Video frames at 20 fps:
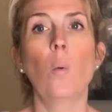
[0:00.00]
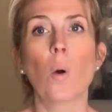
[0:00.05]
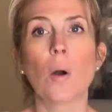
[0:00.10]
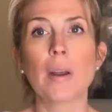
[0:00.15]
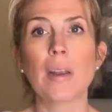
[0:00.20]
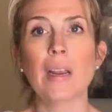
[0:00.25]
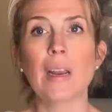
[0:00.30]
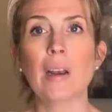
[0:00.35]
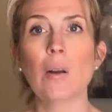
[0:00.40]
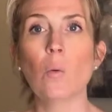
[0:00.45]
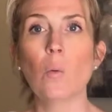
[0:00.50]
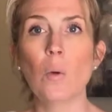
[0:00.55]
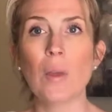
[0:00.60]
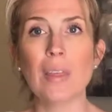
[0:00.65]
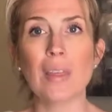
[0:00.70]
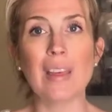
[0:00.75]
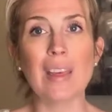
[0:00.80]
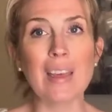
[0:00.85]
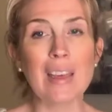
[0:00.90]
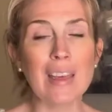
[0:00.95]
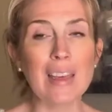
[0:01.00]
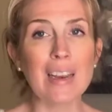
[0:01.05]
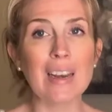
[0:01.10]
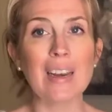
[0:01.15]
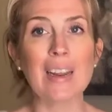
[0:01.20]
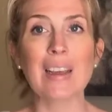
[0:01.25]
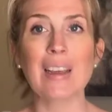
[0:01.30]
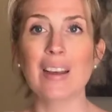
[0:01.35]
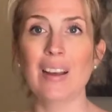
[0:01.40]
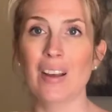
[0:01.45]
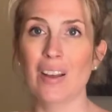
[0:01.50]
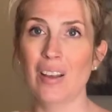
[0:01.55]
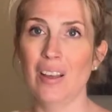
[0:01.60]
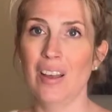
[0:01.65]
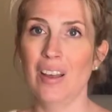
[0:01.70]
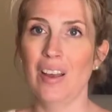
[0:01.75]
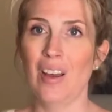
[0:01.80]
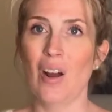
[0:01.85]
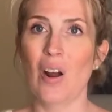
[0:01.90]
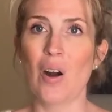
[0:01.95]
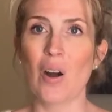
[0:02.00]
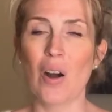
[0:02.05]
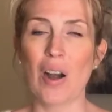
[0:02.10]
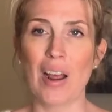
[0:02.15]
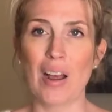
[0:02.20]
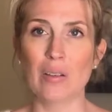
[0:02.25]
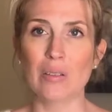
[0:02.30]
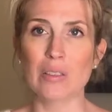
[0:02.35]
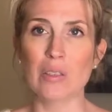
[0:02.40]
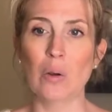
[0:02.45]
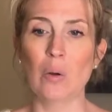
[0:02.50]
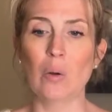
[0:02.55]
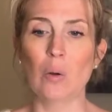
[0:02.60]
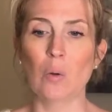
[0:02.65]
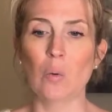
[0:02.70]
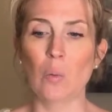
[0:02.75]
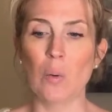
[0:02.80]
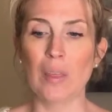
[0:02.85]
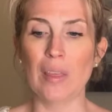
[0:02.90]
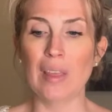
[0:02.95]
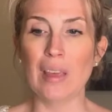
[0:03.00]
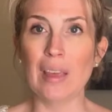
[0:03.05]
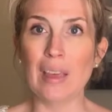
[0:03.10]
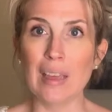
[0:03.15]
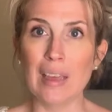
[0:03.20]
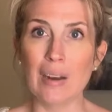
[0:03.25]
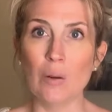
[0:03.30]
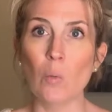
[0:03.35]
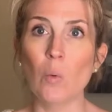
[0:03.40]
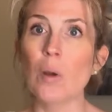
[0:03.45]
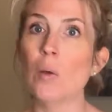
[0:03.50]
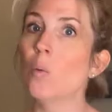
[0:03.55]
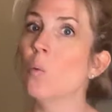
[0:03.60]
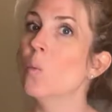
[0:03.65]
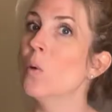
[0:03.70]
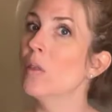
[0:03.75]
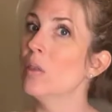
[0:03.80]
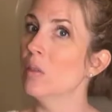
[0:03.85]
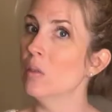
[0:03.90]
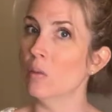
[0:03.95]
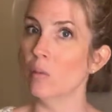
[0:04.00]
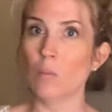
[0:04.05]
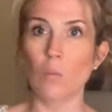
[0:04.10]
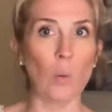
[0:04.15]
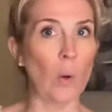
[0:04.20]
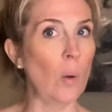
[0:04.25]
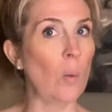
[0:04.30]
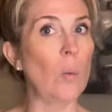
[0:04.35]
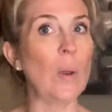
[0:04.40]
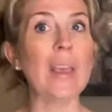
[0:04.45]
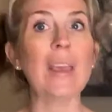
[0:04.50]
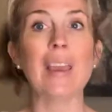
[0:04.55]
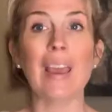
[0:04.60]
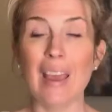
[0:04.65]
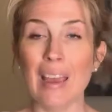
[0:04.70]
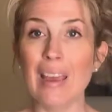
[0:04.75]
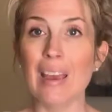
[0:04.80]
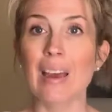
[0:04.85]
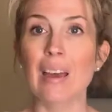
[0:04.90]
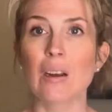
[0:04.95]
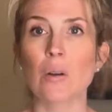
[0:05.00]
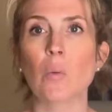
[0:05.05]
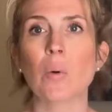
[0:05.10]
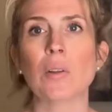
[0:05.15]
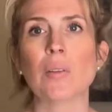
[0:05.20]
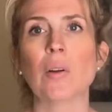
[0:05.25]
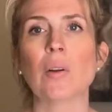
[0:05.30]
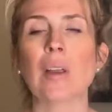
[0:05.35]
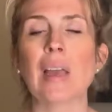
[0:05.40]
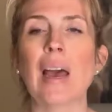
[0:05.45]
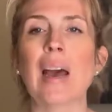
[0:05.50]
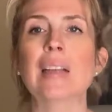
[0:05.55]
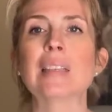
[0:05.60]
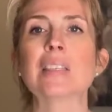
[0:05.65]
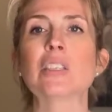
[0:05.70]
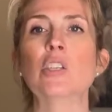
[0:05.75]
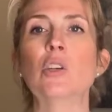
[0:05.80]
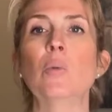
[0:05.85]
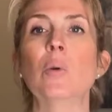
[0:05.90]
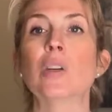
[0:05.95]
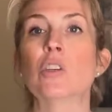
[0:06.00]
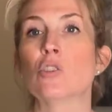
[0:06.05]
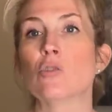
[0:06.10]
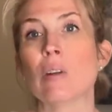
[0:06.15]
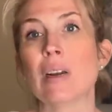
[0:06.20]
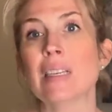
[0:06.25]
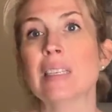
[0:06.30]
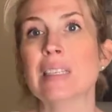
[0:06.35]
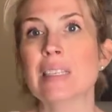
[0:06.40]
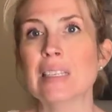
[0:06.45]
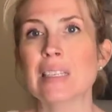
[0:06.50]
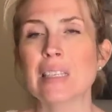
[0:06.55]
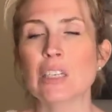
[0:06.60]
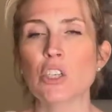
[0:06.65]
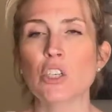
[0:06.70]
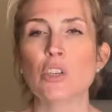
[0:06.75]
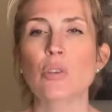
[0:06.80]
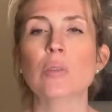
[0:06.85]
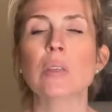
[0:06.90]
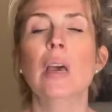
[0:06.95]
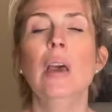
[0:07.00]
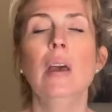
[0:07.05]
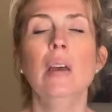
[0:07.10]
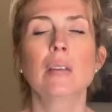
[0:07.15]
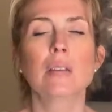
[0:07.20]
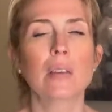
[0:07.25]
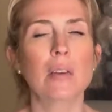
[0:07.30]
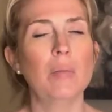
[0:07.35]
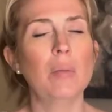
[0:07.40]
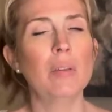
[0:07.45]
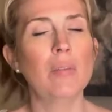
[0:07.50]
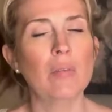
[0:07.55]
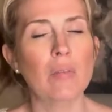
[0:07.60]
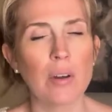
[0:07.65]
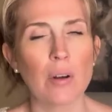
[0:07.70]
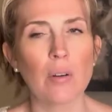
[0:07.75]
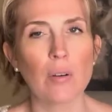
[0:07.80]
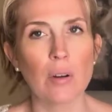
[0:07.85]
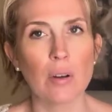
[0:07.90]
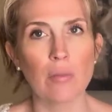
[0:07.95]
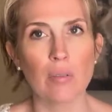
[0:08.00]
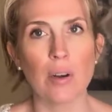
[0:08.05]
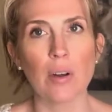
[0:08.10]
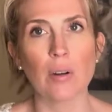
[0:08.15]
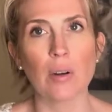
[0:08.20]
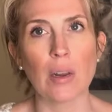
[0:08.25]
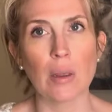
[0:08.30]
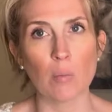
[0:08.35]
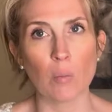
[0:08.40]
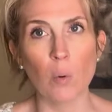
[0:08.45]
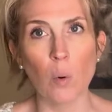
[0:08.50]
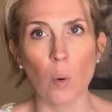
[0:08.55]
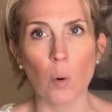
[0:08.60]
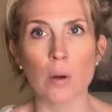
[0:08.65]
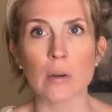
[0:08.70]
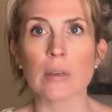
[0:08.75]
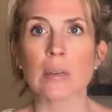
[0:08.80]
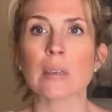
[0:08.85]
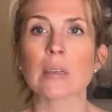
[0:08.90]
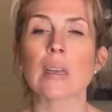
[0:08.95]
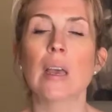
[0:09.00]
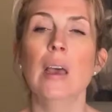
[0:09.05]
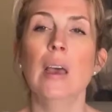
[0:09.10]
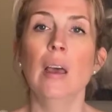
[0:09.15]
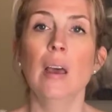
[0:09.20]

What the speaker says: working within our household, with what we can with our cats to address these issues, is going to be very, very important.